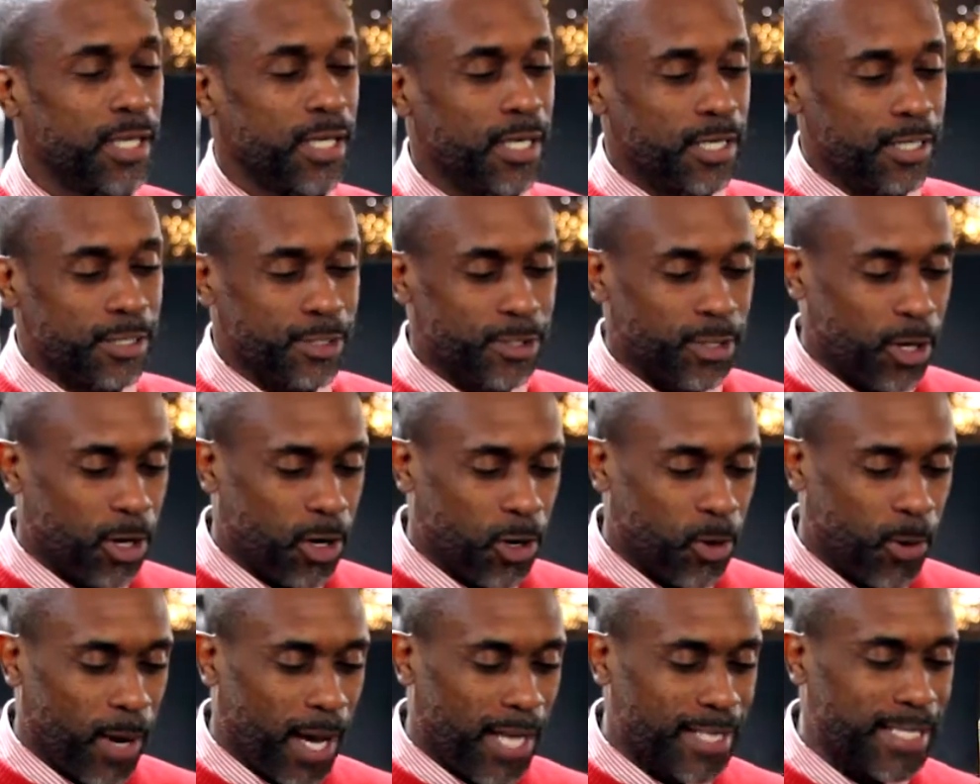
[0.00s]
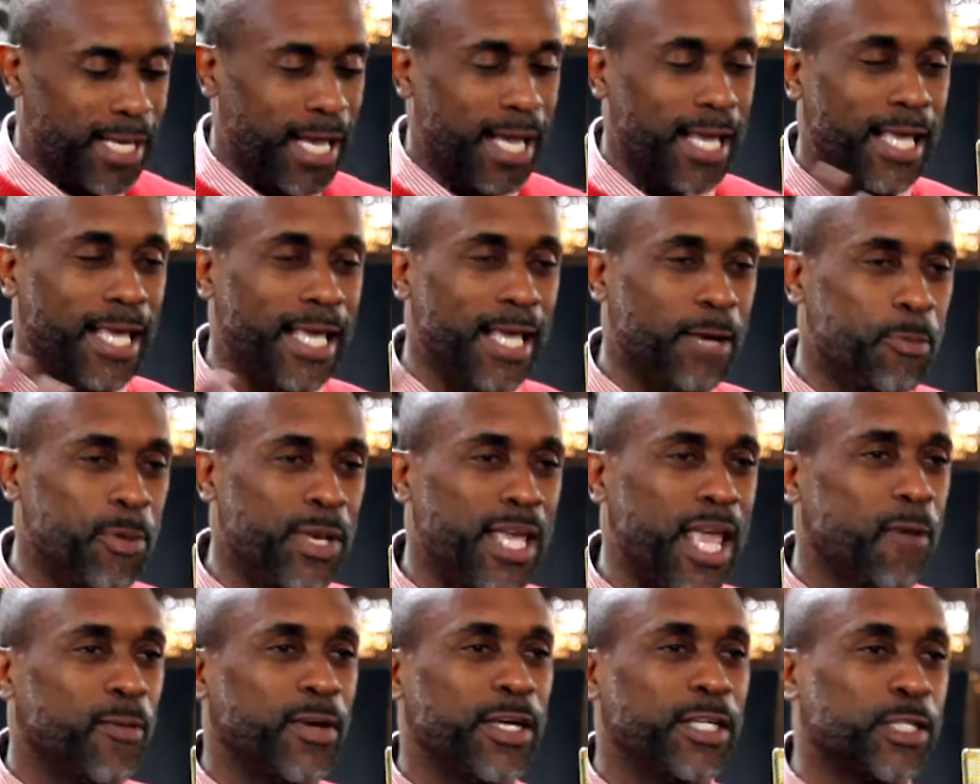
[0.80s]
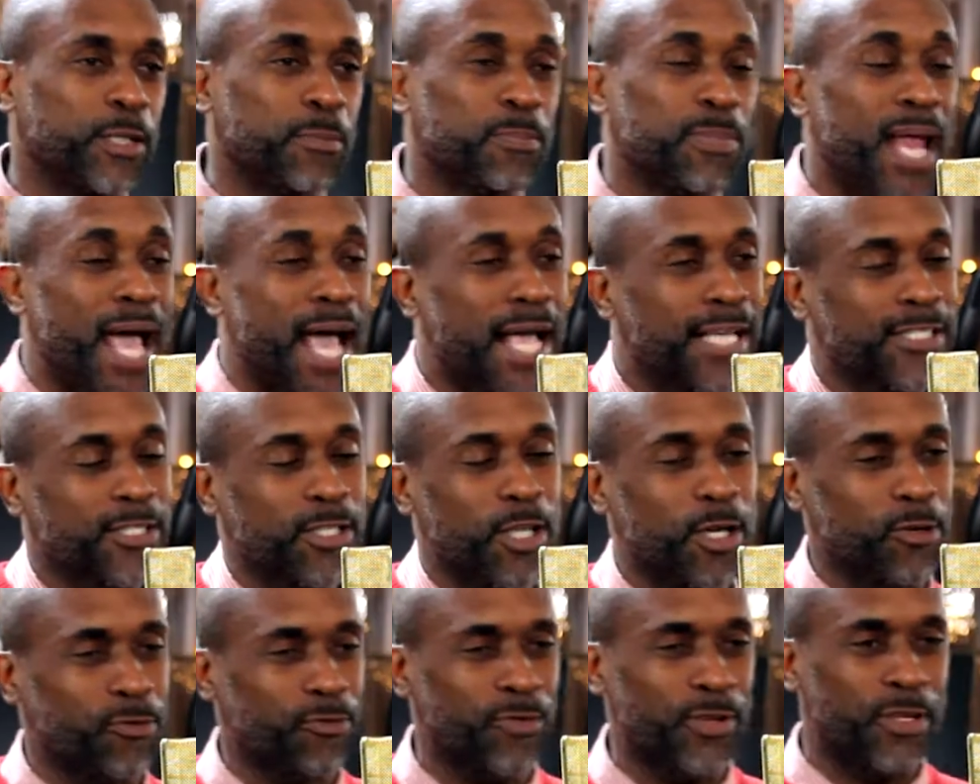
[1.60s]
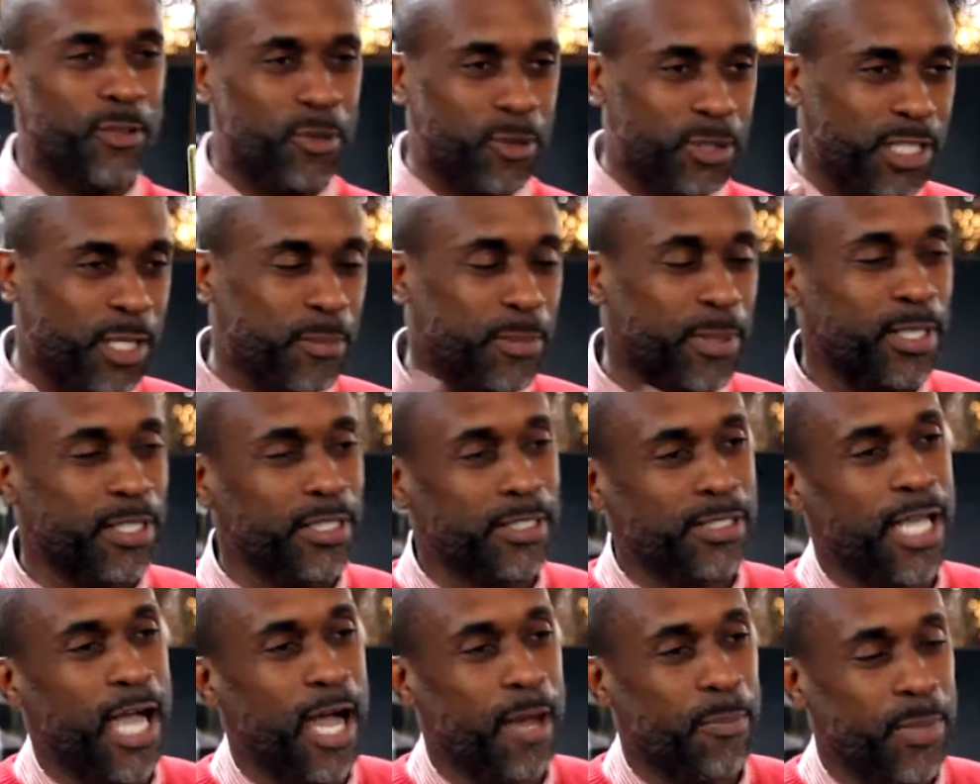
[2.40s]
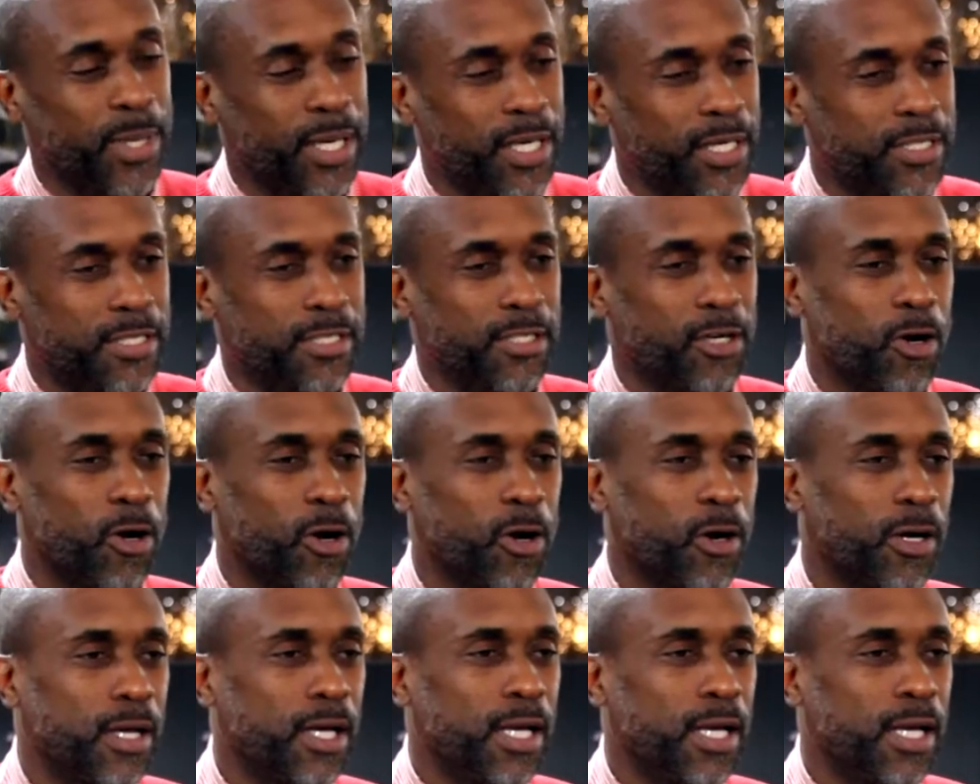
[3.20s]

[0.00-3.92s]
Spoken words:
So as we get ready to blast off in our typical topics, or